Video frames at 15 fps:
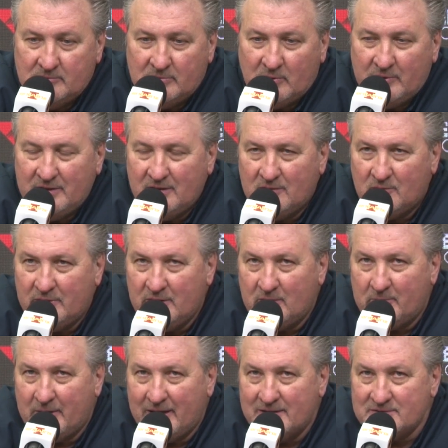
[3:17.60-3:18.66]
but we don't we
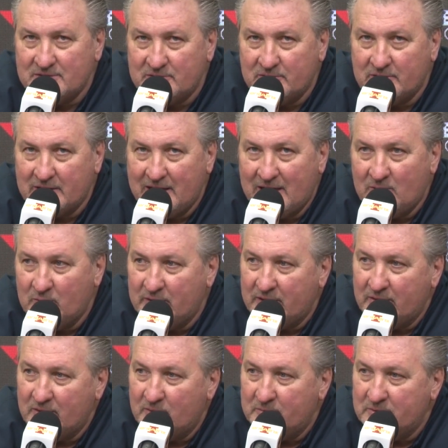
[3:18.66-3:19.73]
don't pass it to a guy when
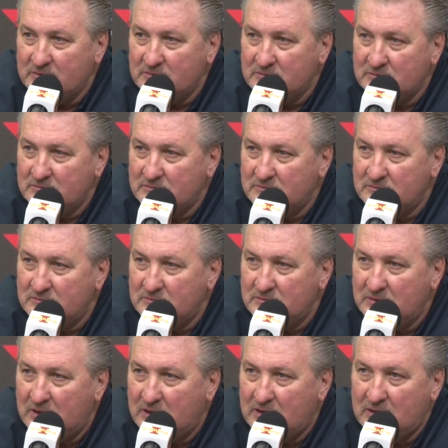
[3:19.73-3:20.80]
they're open.
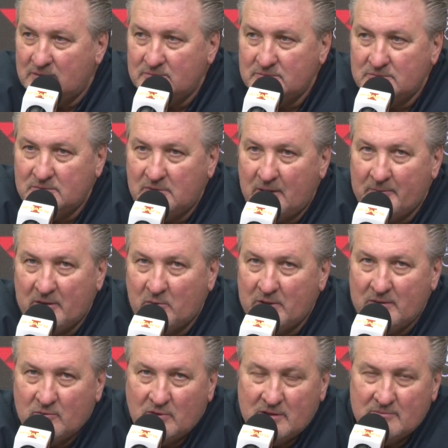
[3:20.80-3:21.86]
Um, I mean,
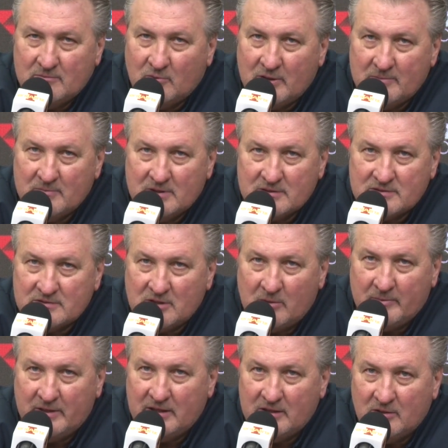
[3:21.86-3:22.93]
we, we we miss so
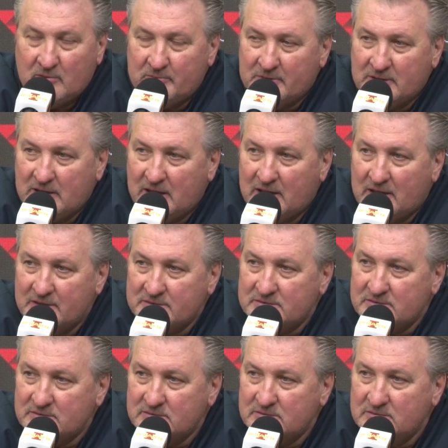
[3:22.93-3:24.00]
many open
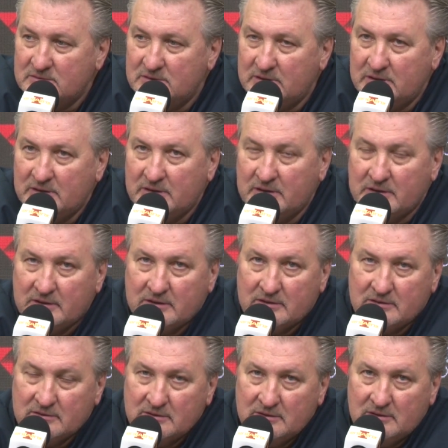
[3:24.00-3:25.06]
guys, and
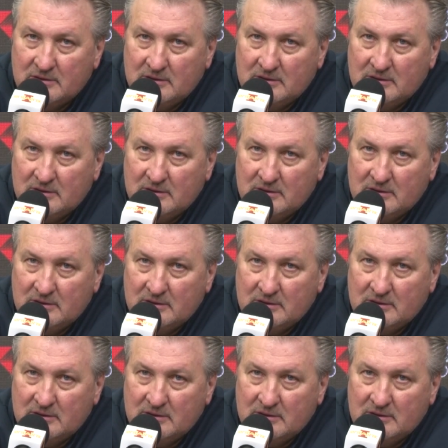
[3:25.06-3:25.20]
and